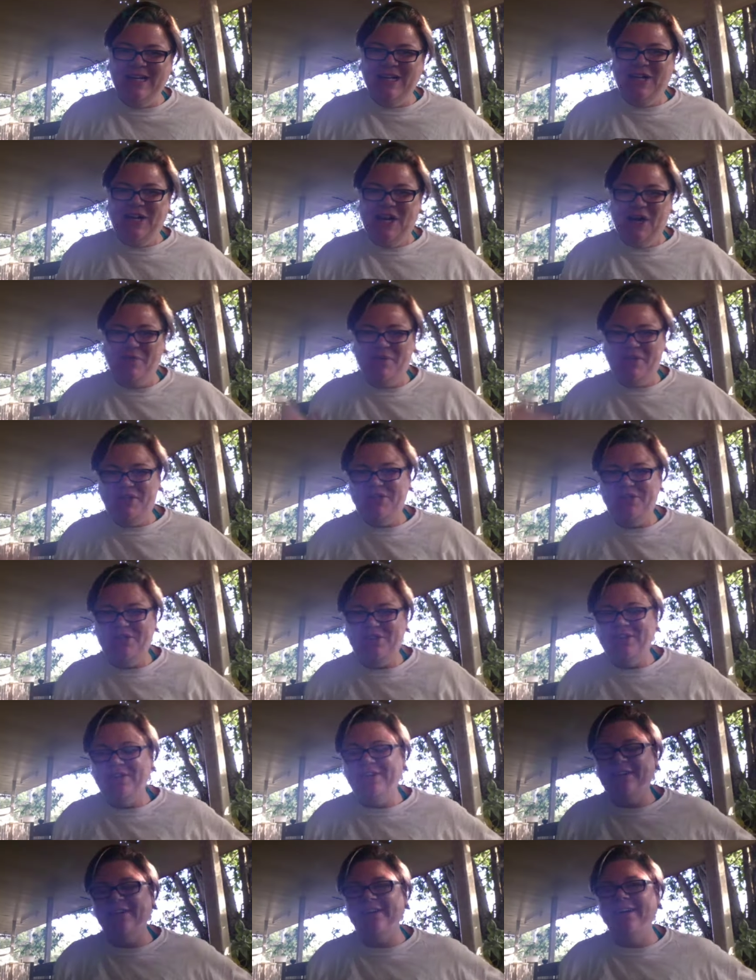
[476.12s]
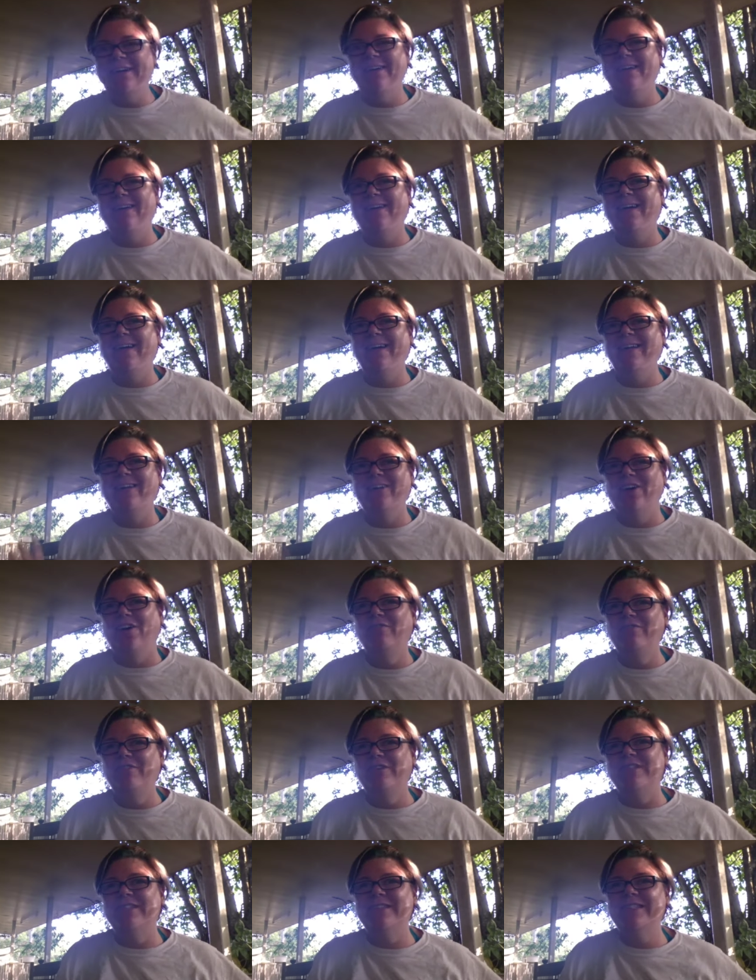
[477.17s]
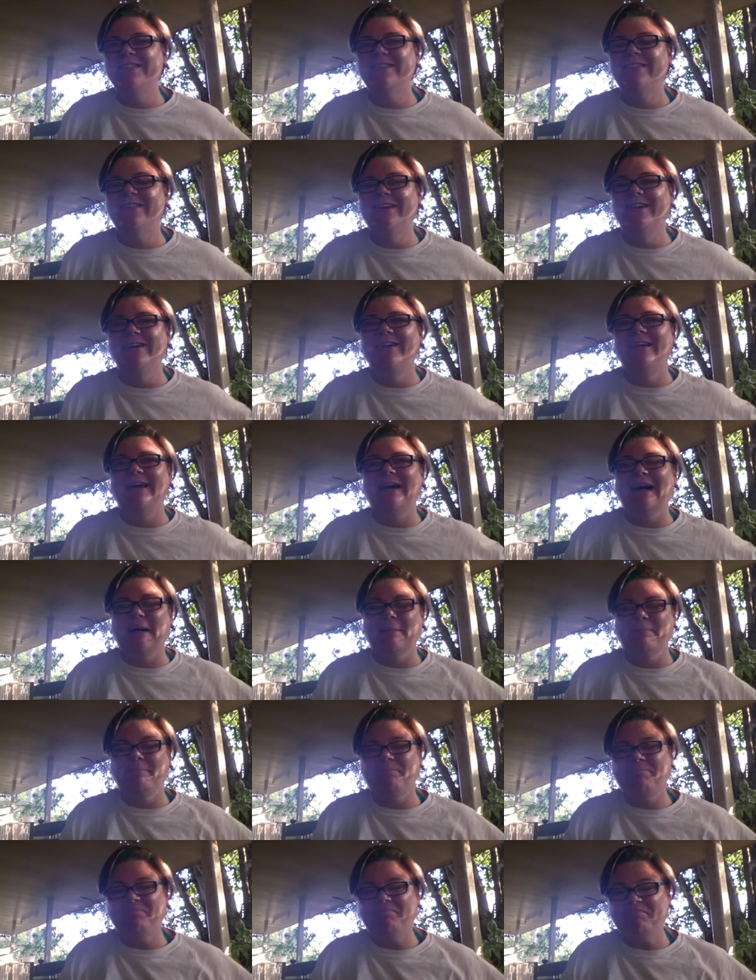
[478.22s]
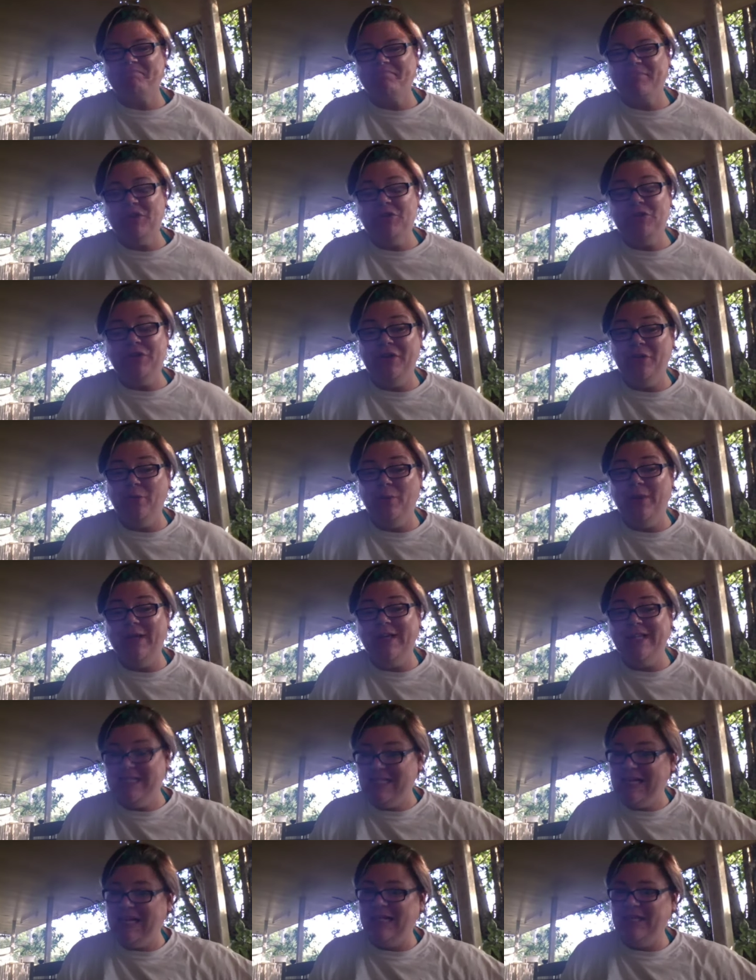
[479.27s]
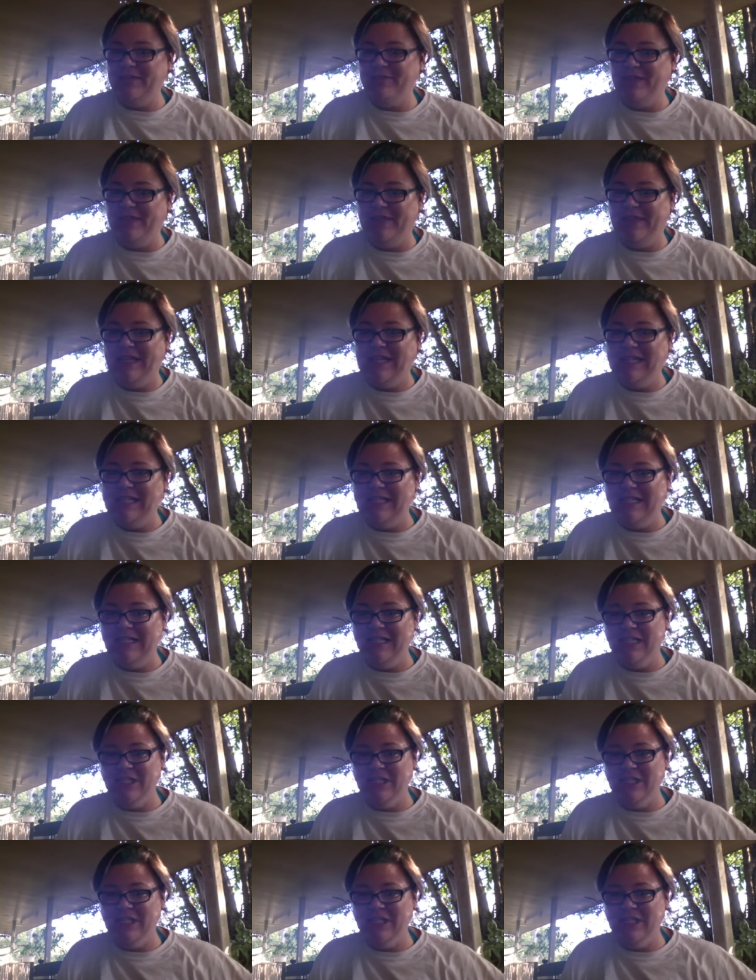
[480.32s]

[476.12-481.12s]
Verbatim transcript: You know, when you're in an office um, during the week, it's hard to fit things in.